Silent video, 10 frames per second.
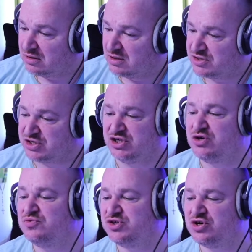So
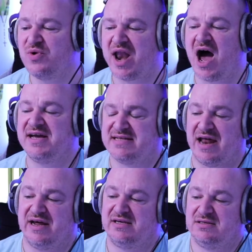you and I,
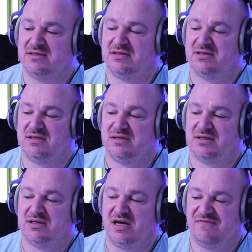Danny,
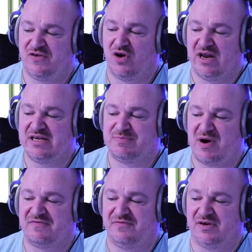if you're Leeds
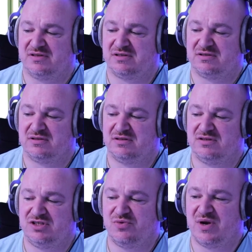Bradford,
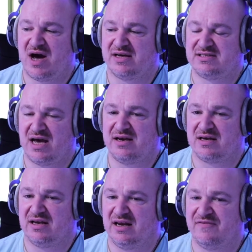you and I
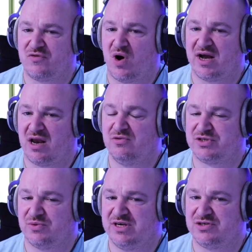technically live quite
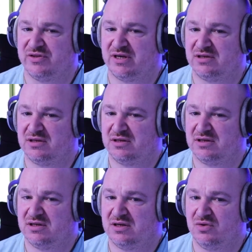close to each other,
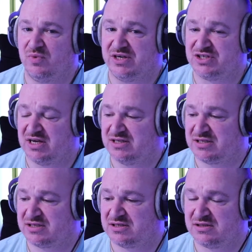which
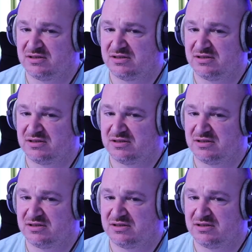is